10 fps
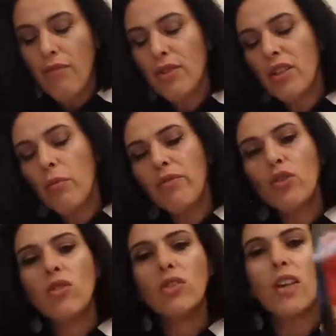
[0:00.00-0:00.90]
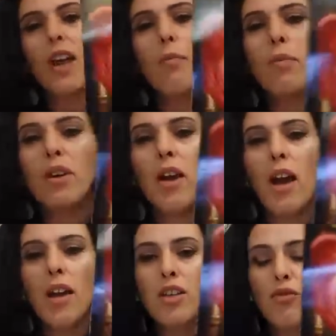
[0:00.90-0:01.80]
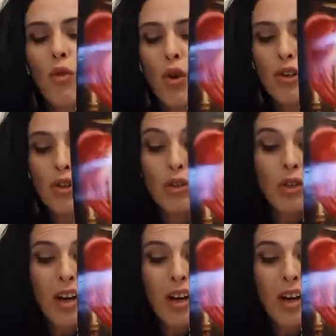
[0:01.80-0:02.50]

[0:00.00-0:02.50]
for some of you, this can be a divine union,